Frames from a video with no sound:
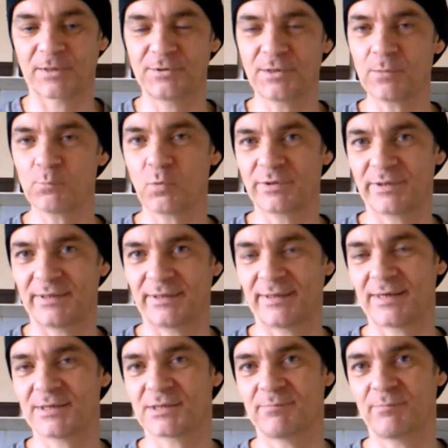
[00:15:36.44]
you don't want any
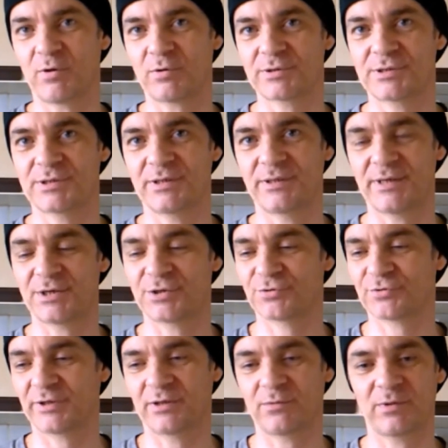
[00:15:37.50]
nesting boxes in there
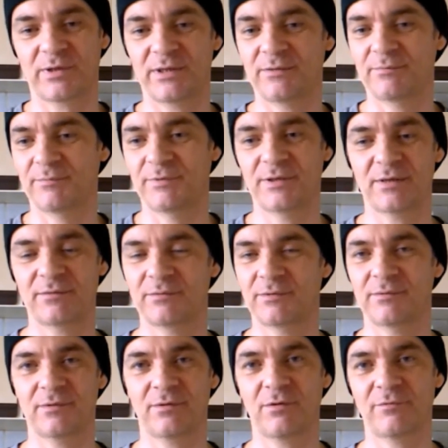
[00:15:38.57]
straight away. You don't
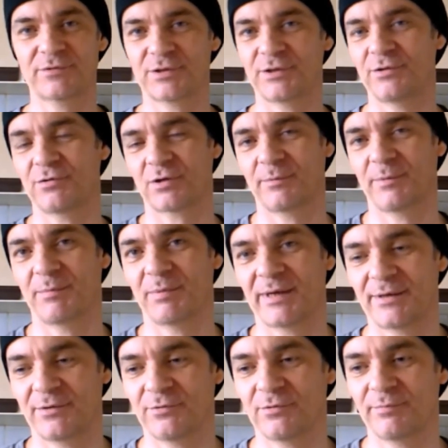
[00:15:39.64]
obviously you're not going to be
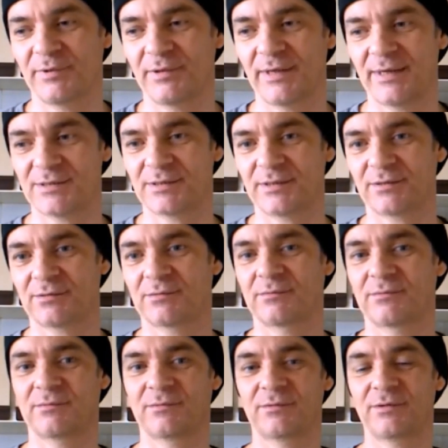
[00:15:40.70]
planning on nesting.
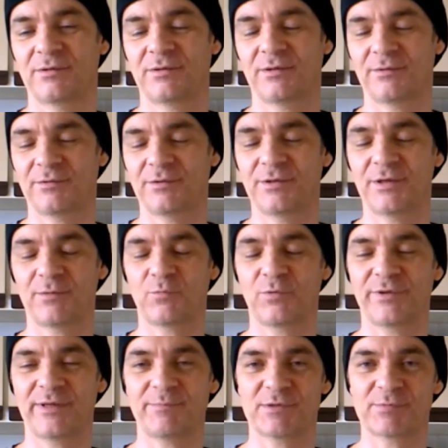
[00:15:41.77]
You don't
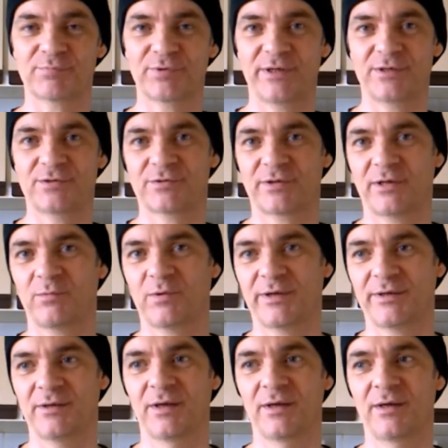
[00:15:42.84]
want them to breed straight
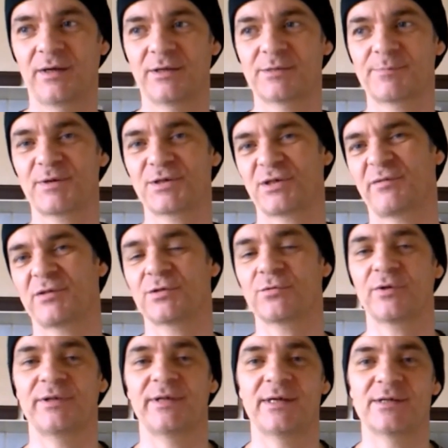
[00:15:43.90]
away, and especially if it's
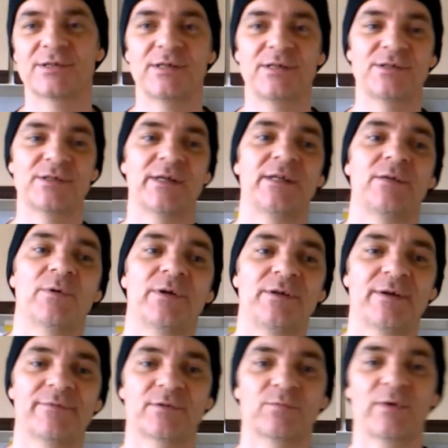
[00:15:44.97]
not in their season anyway. You
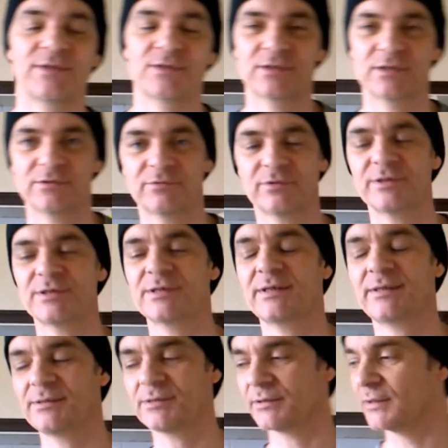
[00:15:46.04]
have to wait for their right
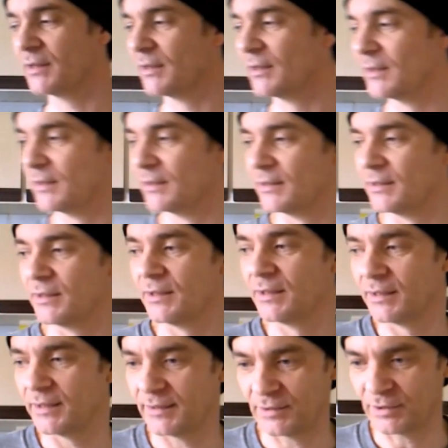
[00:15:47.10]
season.
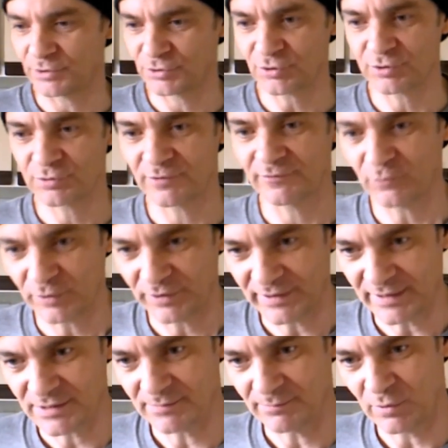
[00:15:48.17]
And I try to avoid
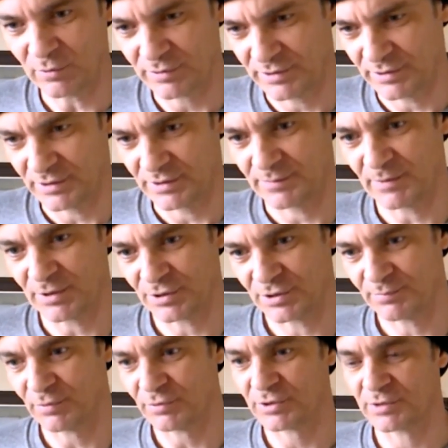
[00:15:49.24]
nesting boxes as much
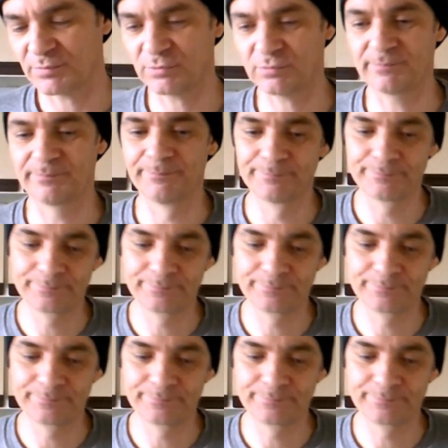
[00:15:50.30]
as possible